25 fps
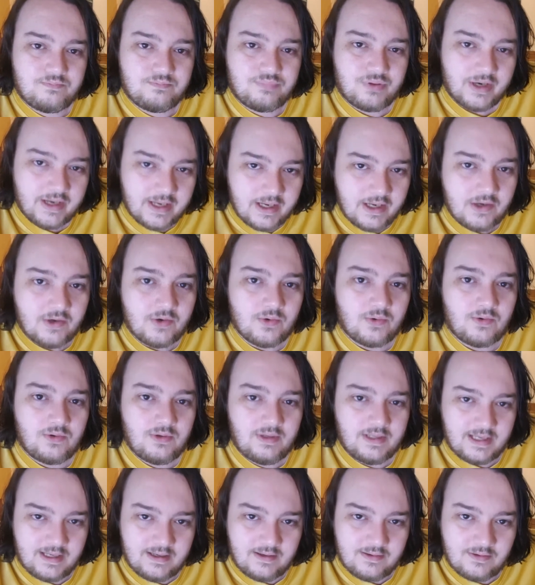bringing it
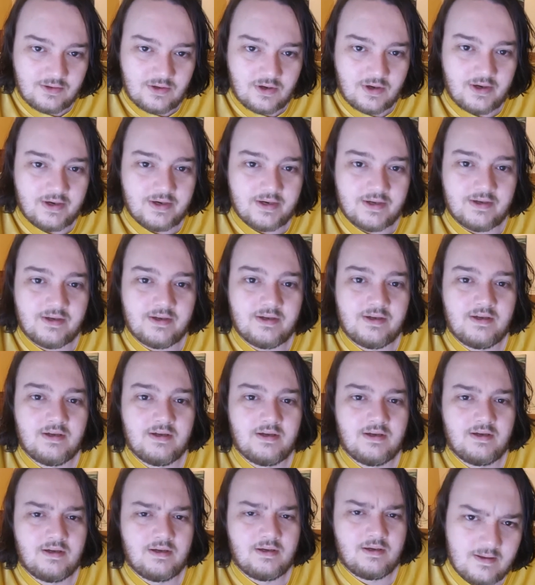all in, kind of
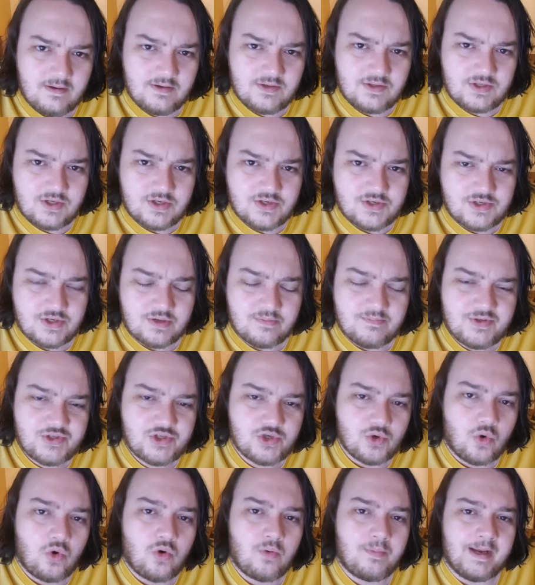just
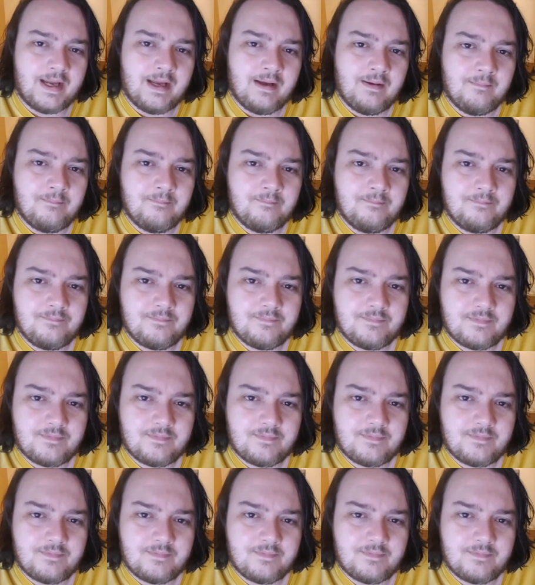absorbing